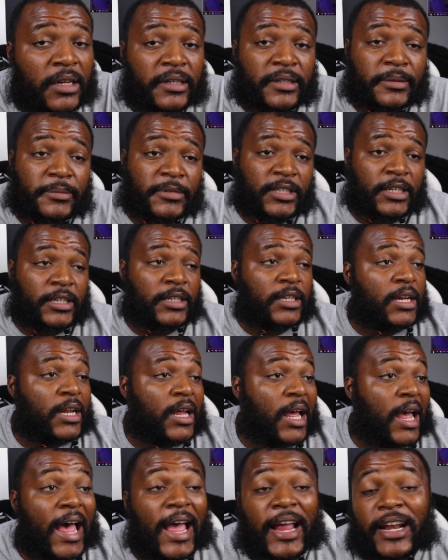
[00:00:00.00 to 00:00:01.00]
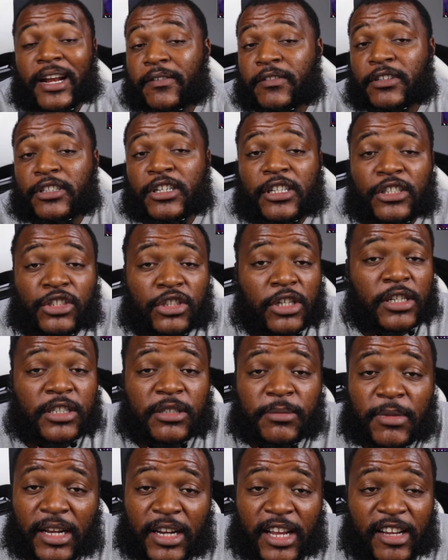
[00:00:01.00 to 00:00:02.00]
You know what I'm saying? I ain't never done
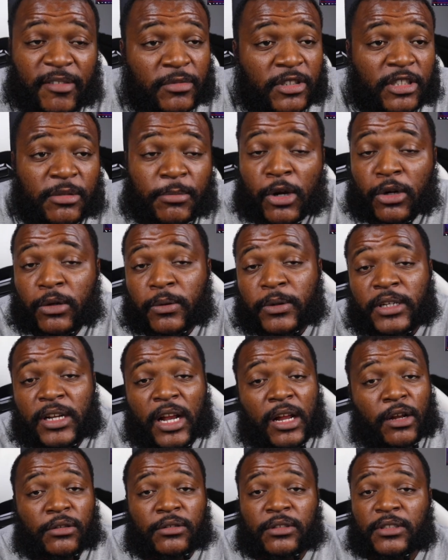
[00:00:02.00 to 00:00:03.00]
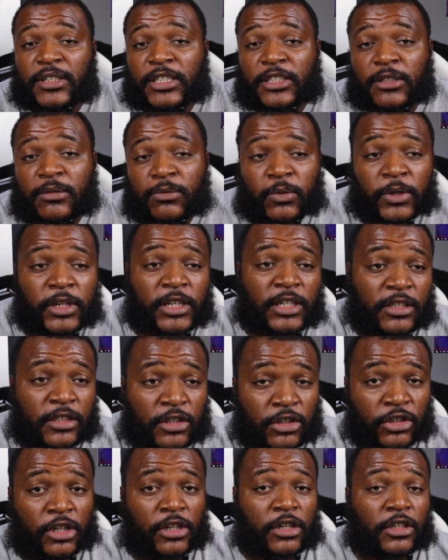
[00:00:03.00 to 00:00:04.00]
drugs in my life but smoke weed. I don't think weed
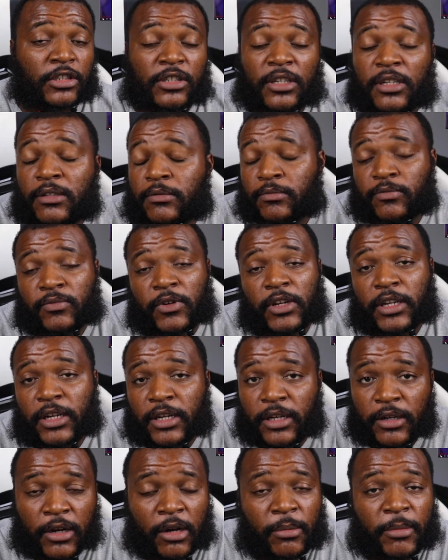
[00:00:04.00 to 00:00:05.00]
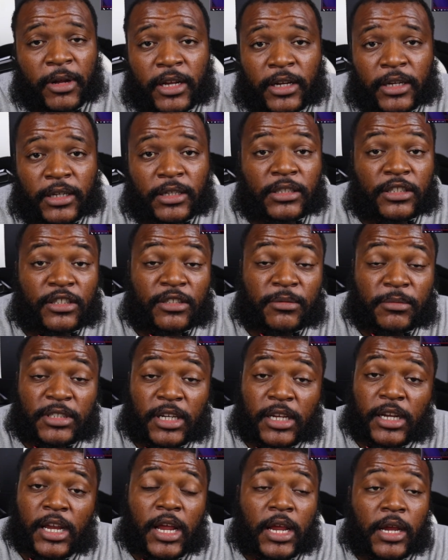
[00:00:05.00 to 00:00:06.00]
is a drug, so fuck it. Nobody does, you know what I'm
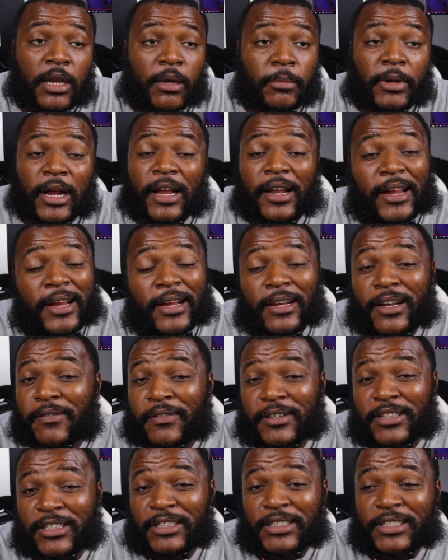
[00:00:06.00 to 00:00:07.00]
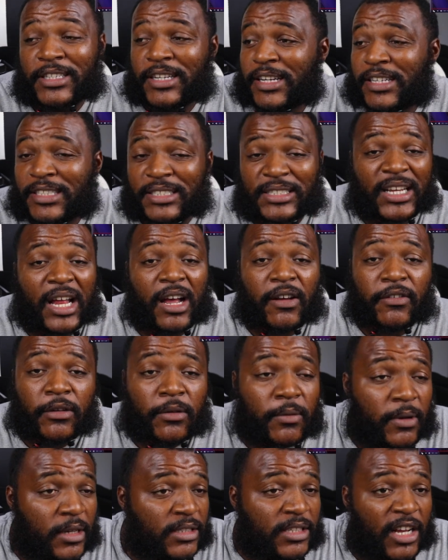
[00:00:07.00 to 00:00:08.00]
saying? But I ain't never did shit. I did
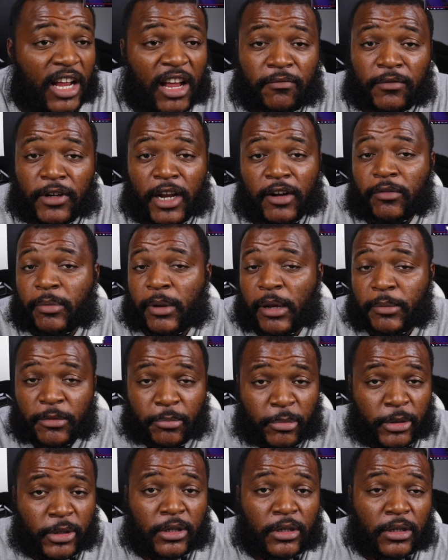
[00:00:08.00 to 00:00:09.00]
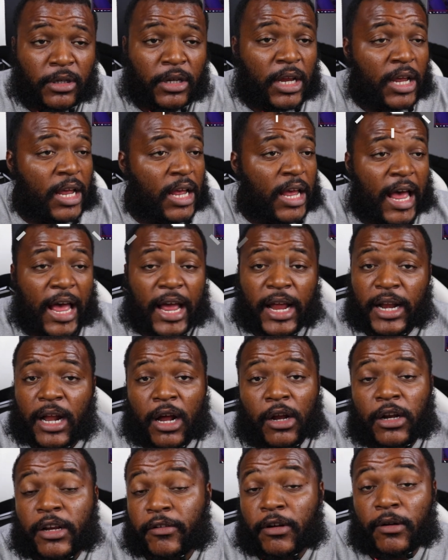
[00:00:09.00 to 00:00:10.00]
salvia one time, never popped a pill. I,
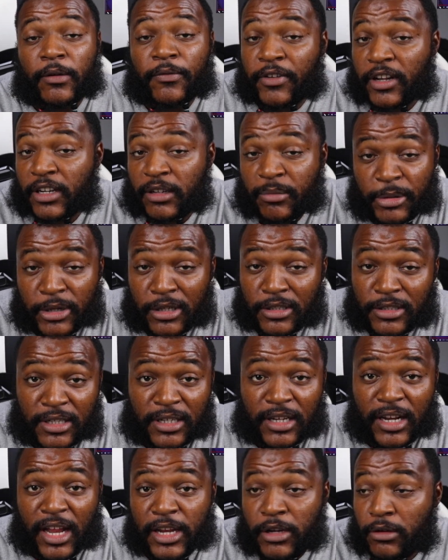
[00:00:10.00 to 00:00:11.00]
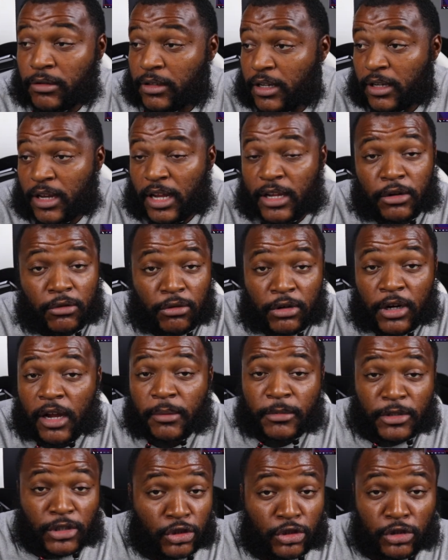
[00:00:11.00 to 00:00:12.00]
ain't, I don't even know what fucking pills look like. You like, uh, you
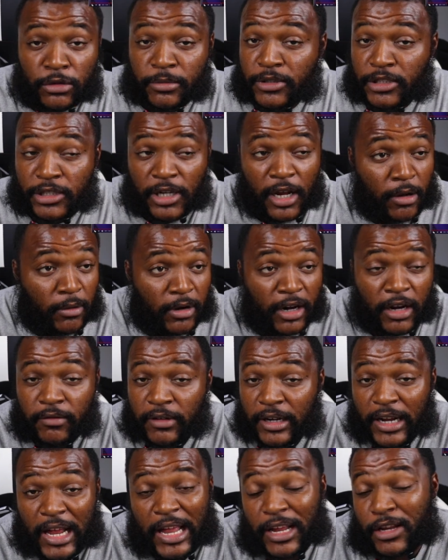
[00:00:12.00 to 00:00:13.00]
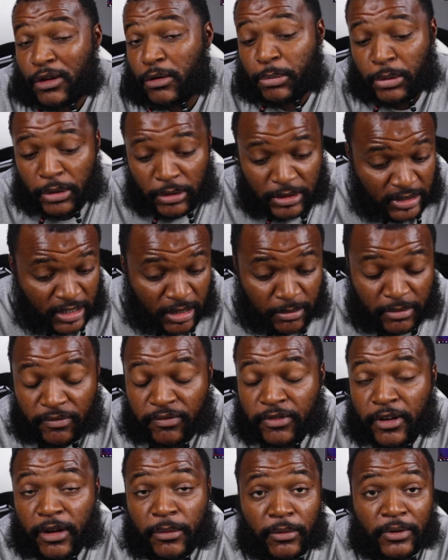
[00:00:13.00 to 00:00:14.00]
call me stupid, dumb, whatever, nigga. You put something
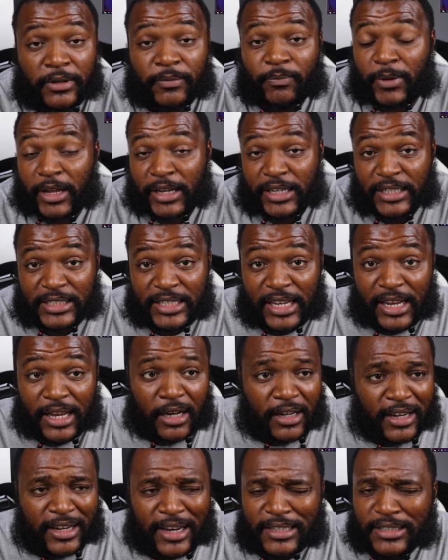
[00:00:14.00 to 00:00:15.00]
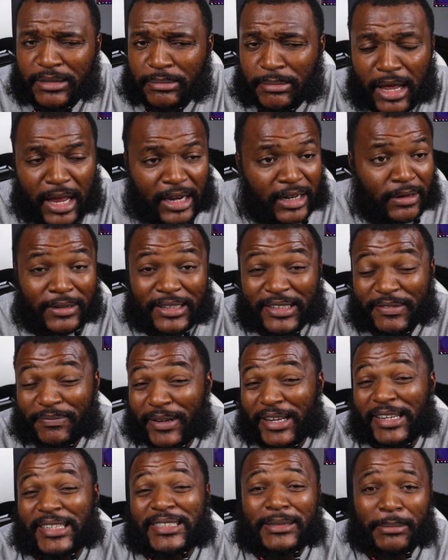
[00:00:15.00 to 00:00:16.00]
in front of me. What the fuck is that? Nigga, some Molly. What the
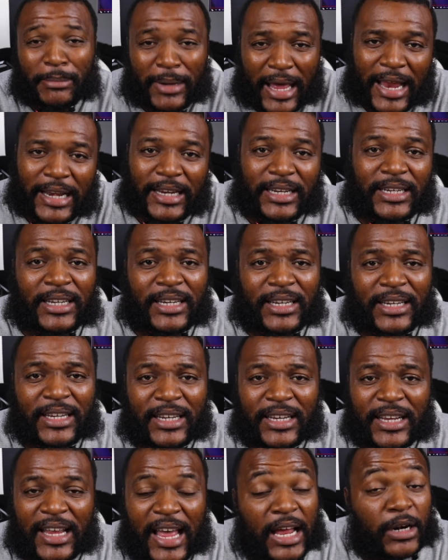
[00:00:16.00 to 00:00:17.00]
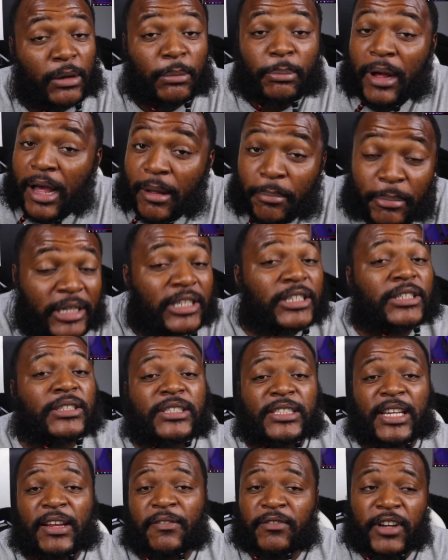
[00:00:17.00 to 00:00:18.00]
fuck is some Molly? I don't pop
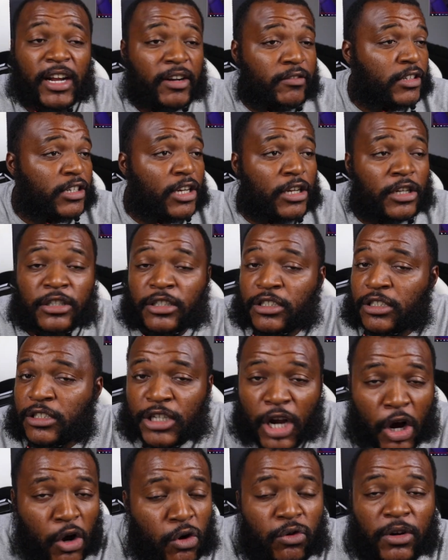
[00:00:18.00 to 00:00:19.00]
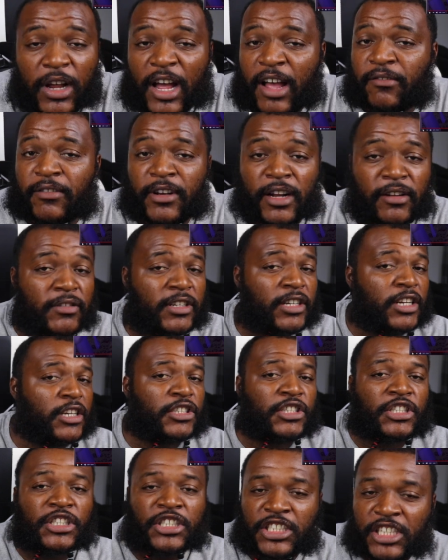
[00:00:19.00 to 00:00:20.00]
pills. I've never done coke. I've never
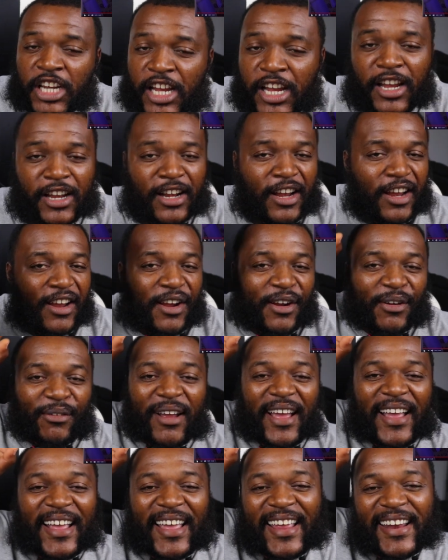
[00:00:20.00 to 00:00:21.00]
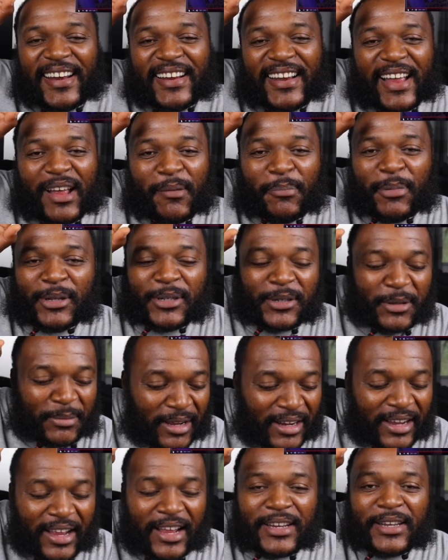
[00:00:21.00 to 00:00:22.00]
done shit. Right hand guy, I put on
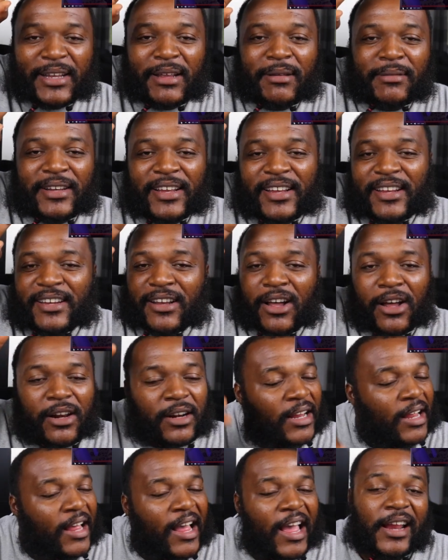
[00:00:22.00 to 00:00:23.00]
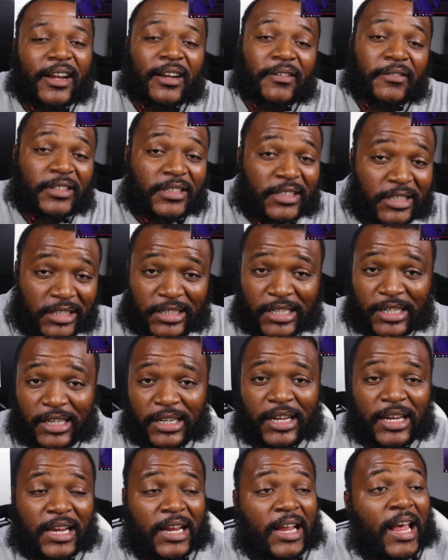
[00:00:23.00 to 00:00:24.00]
my goddamn dead daughter. I ain't never done
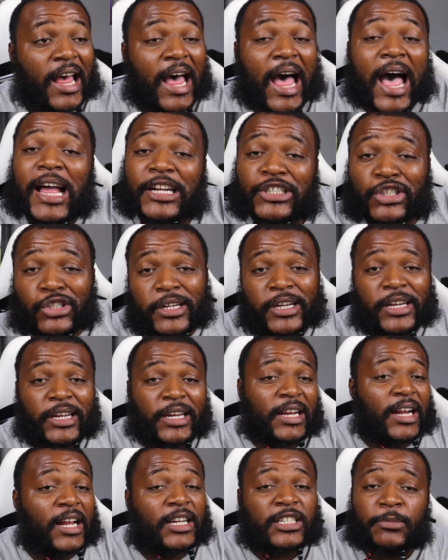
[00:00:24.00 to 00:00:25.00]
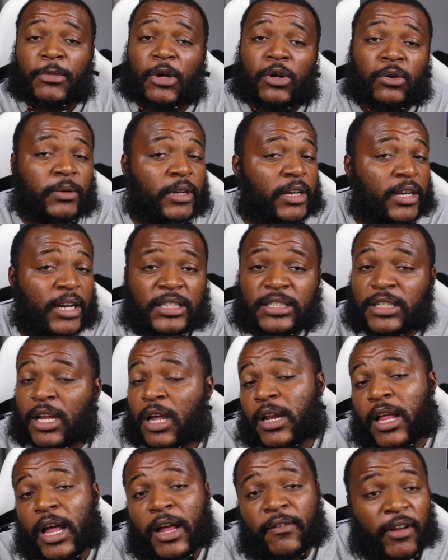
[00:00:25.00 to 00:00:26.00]
shit. I drink and I smoke weed. That's
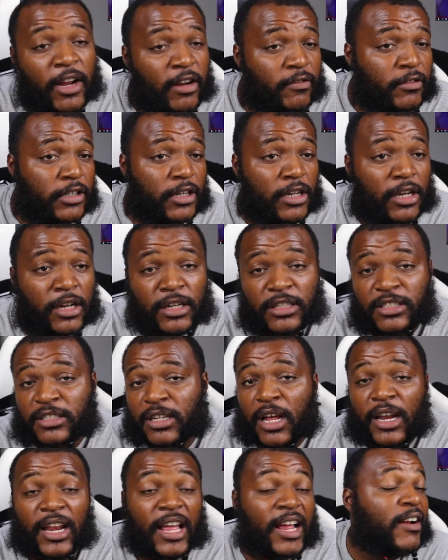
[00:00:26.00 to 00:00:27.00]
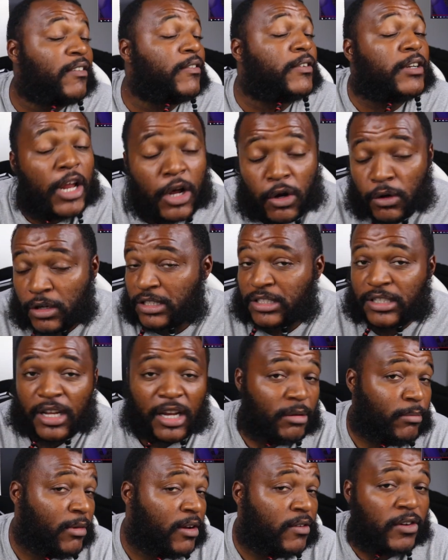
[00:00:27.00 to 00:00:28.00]
all I've ever done. That's all I ever known. That's
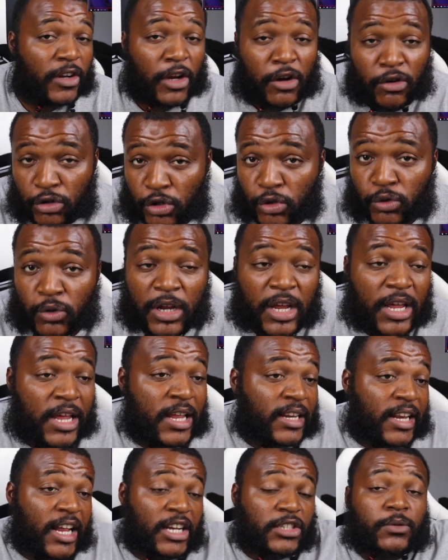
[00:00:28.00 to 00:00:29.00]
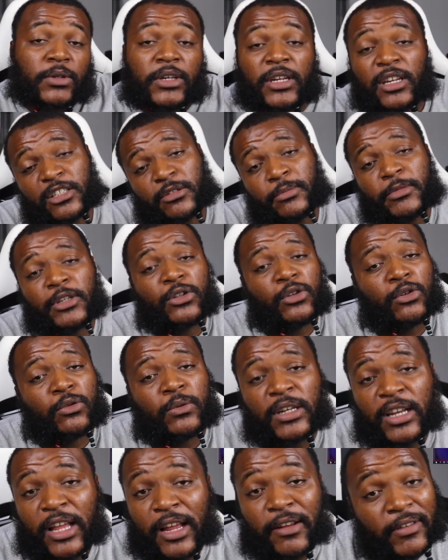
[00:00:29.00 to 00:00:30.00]
all I'm ever gonna do. That's what gets me
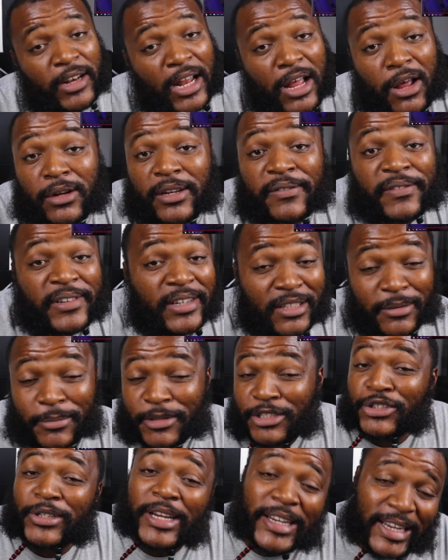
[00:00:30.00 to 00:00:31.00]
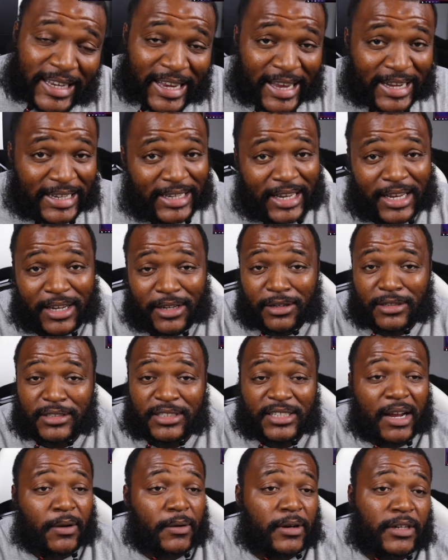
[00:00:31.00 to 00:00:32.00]
through with life. And I don't even need to be drinking like that. You know what
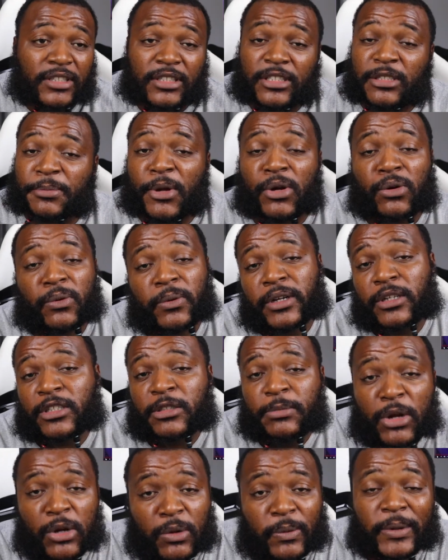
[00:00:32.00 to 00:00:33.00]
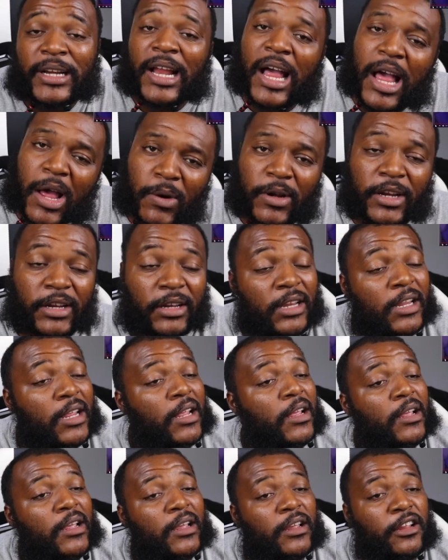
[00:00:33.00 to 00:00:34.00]
I'm saying? I just smoke weed and smoke weed only.
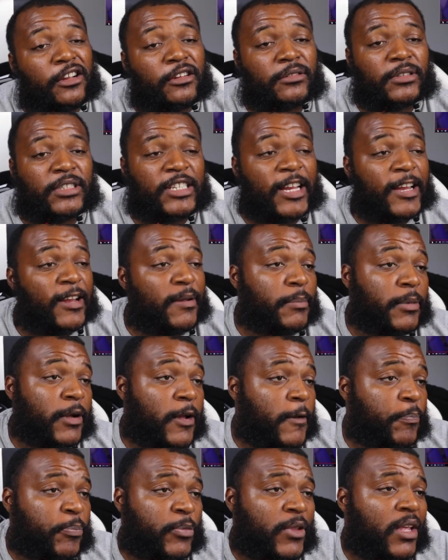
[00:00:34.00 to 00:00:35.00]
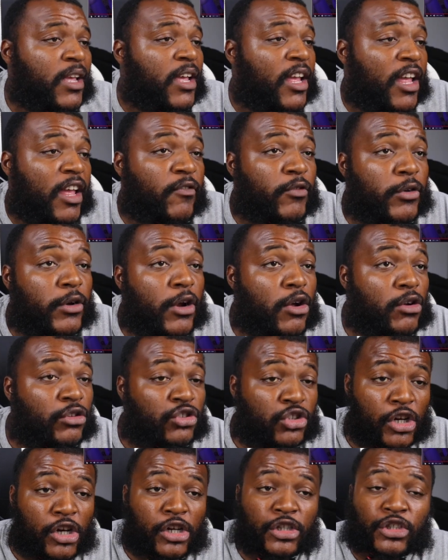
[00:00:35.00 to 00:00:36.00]
You know what I'm saying? But if you're
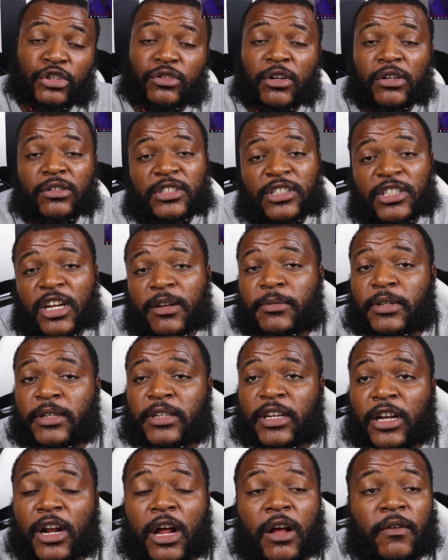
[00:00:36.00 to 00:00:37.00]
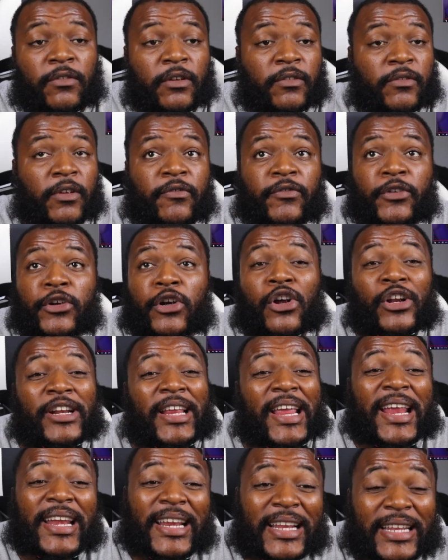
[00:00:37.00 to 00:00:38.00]
on drugs, you're on something. Get off of it. If you're
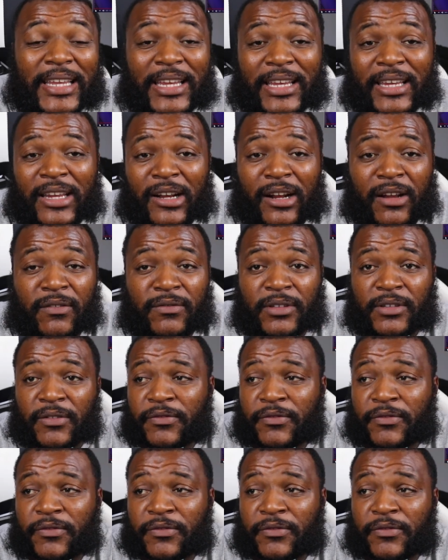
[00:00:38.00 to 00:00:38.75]
on anything, get off